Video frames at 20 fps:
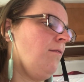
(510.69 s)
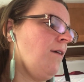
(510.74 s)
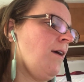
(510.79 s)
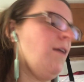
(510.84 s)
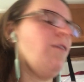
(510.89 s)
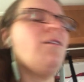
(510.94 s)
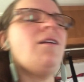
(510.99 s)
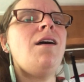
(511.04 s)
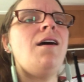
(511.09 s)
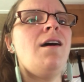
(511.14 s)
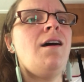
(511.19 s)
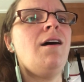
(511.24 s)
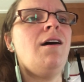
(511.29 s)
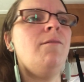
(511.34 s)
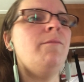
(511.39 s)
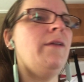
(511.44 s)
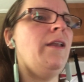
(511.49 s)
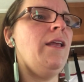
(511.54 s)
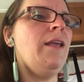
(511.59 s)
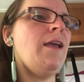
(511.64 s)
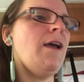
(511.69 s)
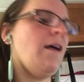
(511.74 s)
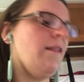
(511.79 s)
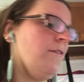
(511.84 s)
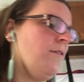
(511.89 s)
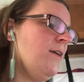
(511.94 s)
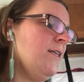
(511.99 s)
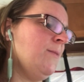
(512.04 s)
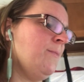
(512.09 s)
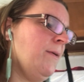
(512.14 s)
I don't know how many
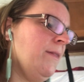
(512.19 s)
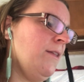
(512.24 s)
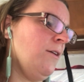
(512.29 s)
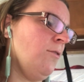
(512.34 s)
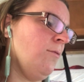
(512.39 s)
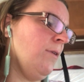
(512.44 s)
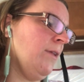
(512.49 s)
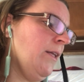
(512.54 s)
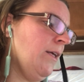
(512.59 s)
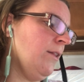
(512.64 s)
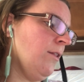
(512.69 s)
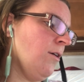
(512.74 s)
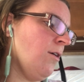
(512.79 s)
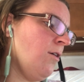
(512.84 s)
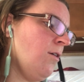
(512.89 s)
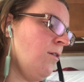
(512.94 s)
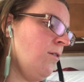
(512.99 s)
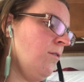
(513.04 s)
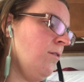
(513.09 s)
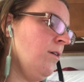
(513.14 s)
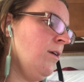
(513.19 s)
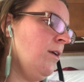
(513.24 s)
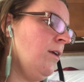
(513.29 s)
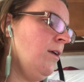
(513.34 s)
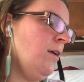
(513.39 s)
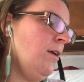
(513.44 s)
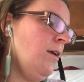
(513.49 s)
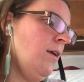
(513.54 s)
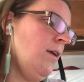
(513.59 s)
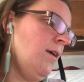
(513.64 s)
calories, but they're really low
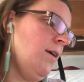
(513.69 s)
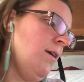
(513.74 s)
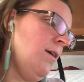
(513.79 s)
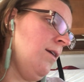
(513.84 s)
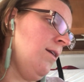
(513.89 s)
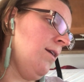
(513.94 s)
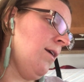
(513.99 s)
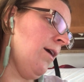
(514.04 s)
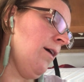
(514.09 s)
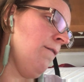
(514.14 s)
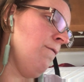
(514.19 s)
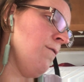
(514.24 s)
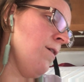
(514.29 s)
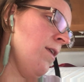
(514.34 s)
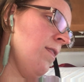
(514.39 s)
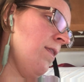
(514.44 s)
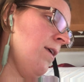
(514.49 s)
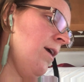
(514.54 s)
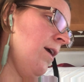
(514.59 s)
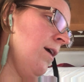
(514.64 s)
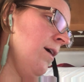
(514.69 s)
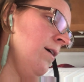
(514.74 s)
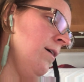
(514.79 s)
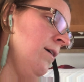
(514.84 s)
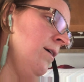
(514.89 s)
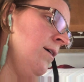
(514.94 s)
in everything.